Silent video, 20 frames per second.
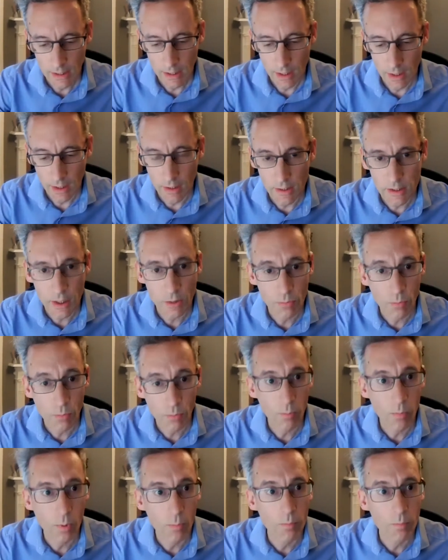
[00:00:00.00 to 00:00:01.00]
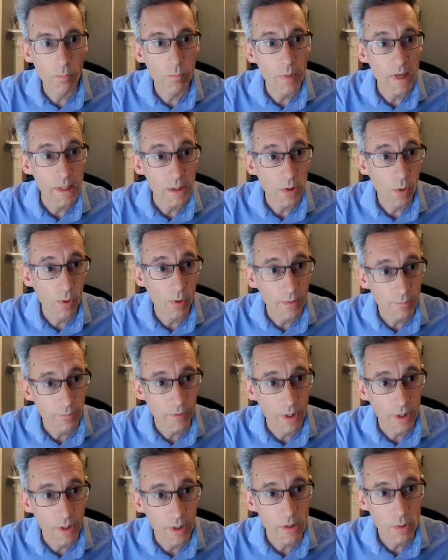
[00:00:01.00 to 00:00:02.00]
Uh, so Rob will be talking
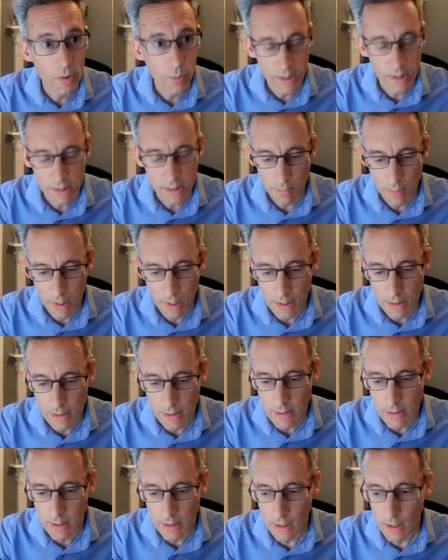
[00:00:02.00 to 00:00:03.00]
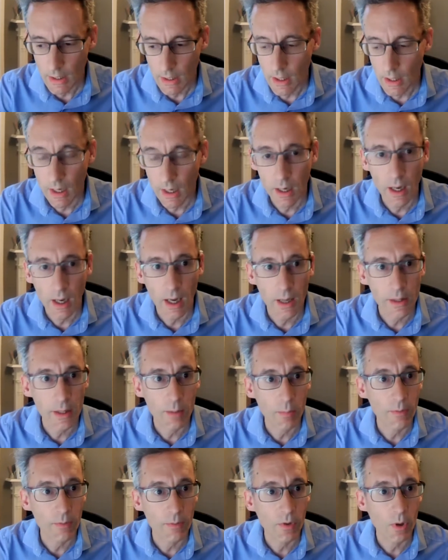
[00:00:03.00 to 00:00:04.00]
for twenty minutes, Uh, and then
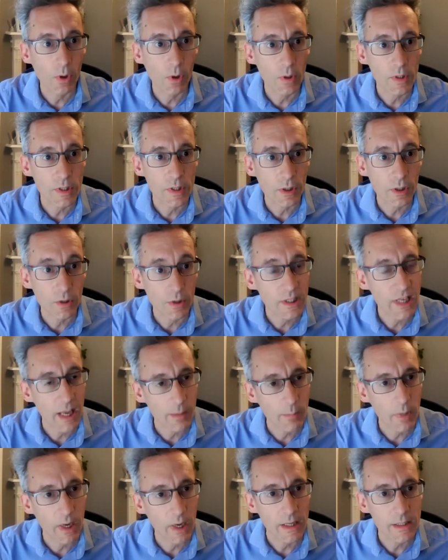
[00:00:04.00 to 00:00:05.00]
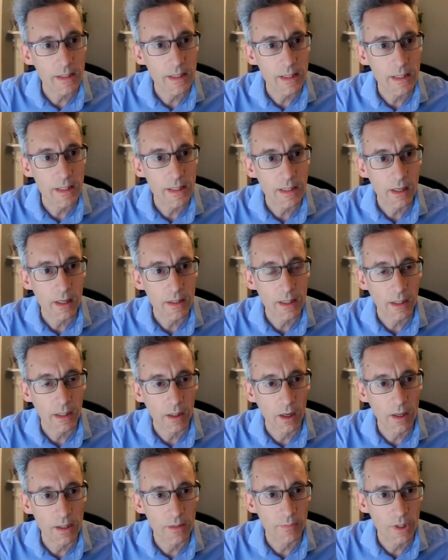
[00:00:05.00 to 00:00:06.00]
we've got a good ten minutes to discuss the
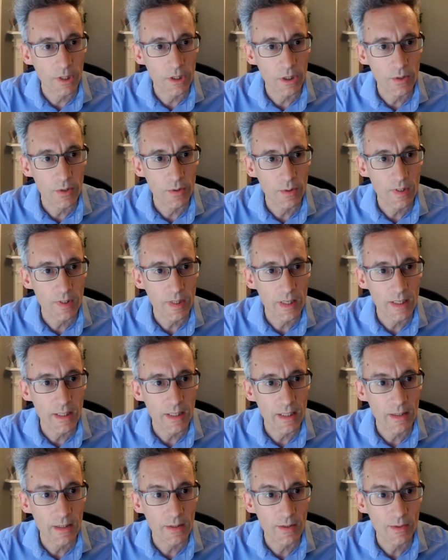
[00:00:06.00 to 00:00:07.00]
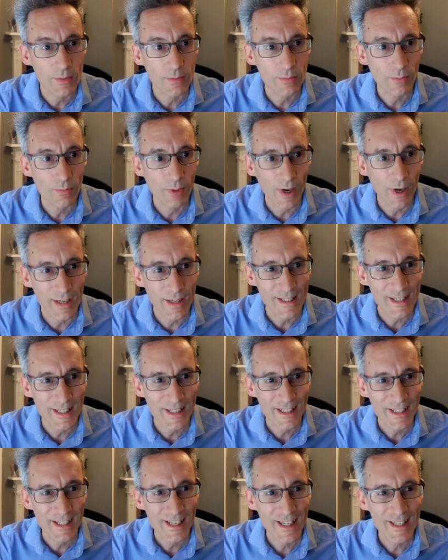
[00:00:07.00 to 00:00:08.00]
kind of issues that he's raised.
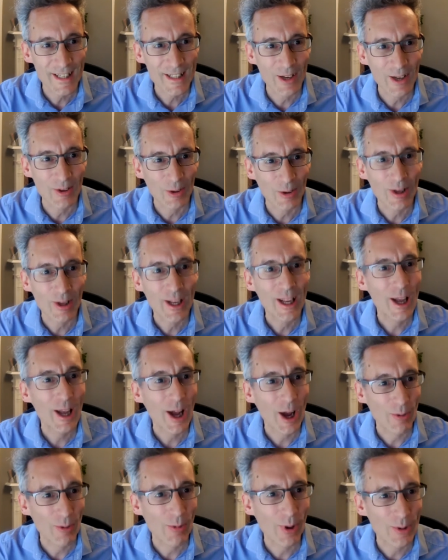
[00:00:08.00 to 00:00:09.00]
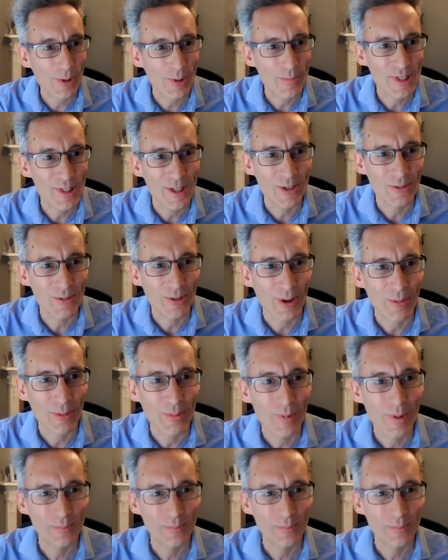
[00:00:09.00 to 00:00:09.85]
So uh, welcome to you, Rob.